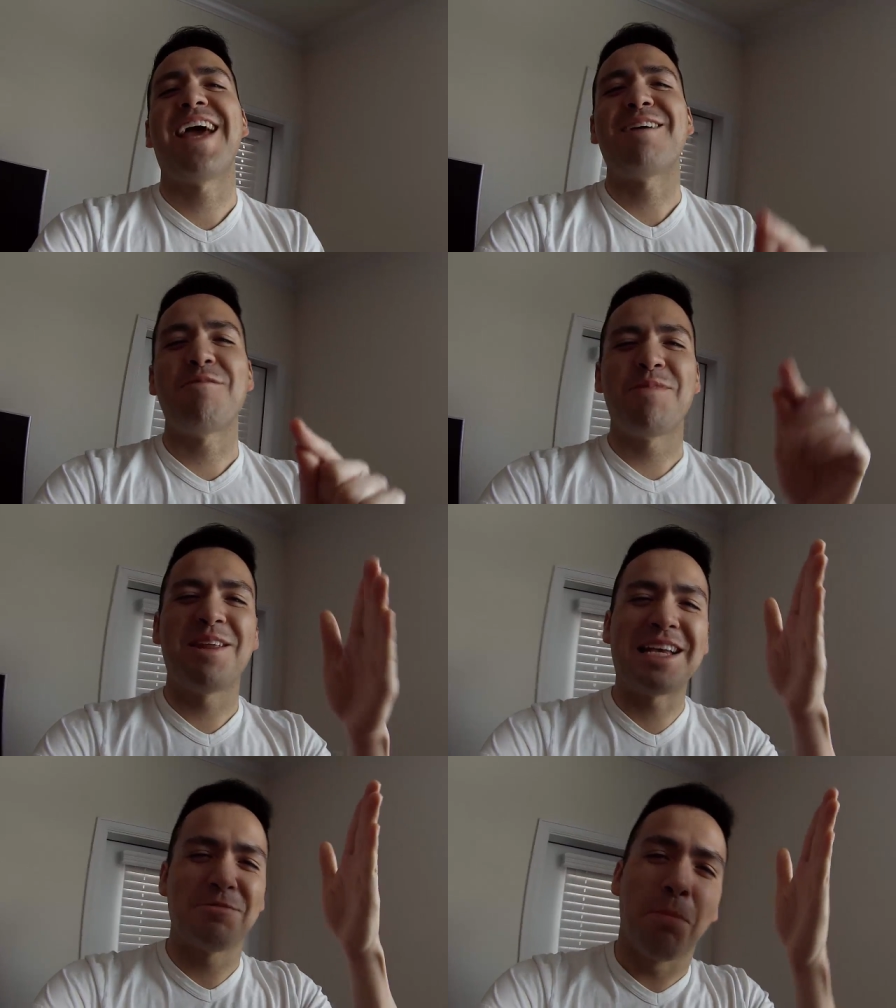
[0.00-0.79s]
haven't
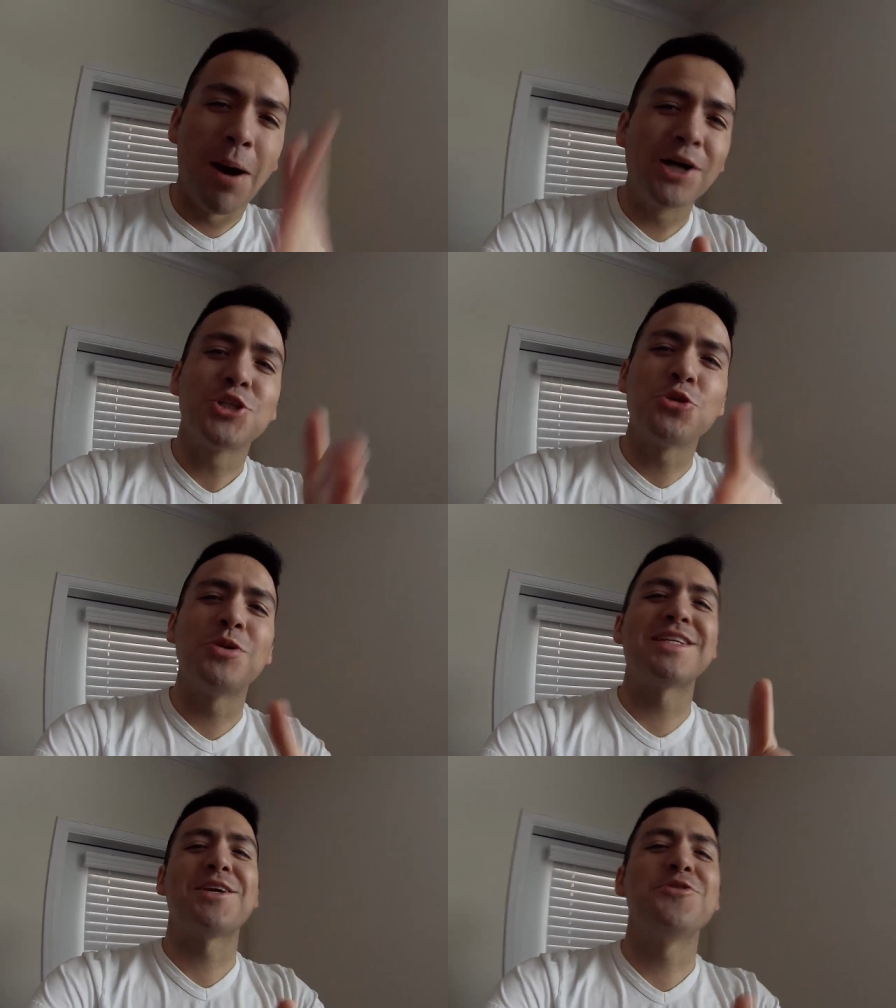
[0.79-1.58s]
been as
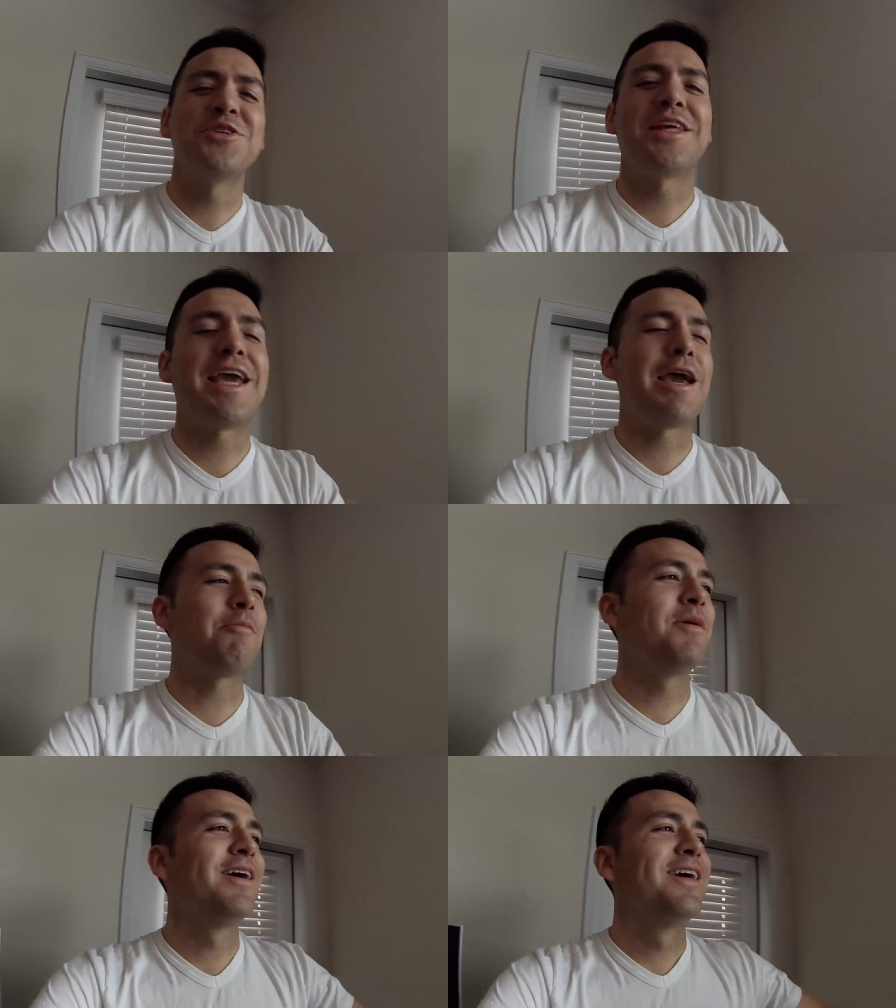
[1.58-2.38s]
punctual as I usually am.